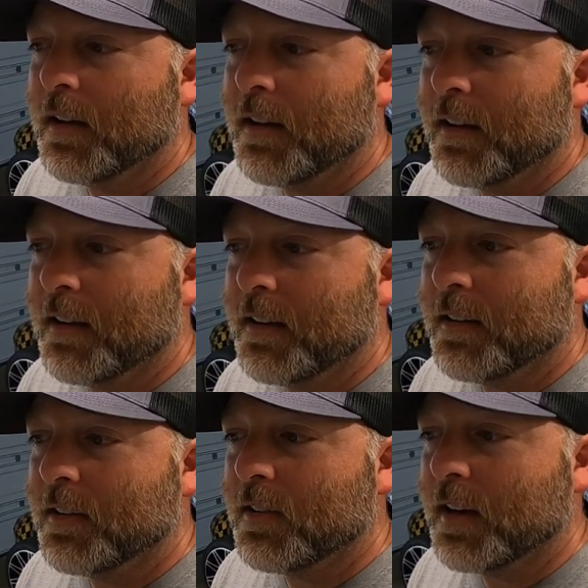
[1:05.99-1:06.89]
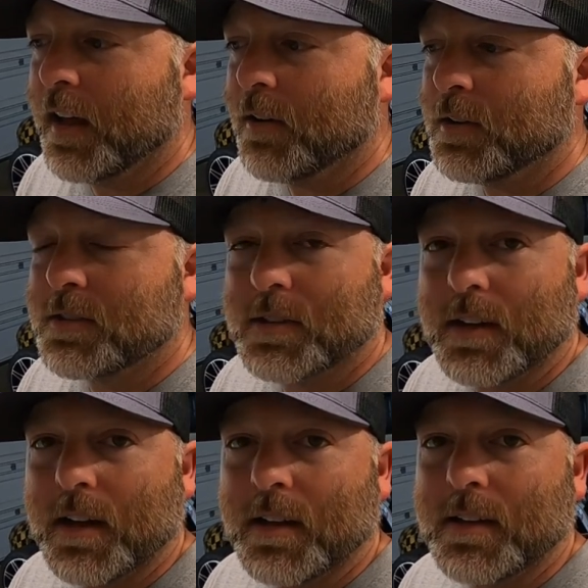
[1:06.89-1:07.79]
now
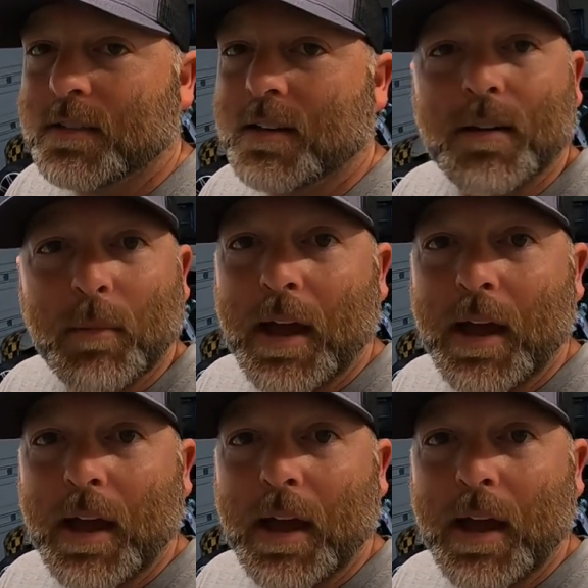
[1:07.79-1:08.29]
he's the